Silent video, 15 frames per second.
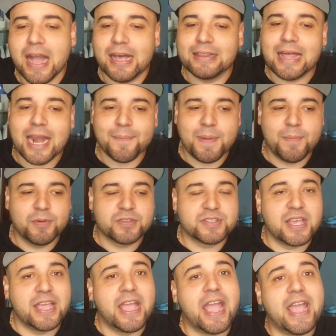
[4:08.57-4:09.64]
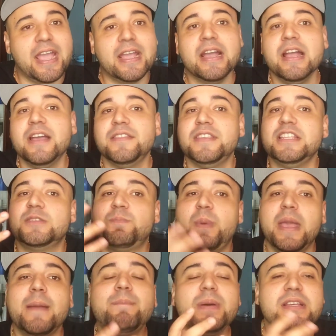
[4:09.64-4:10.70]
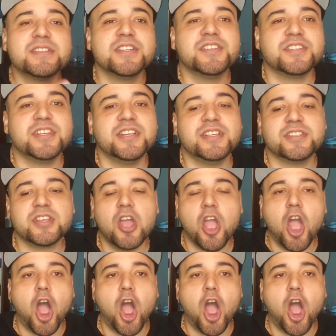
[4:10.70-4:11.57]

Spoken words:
A lot of people say, hey, these big businesses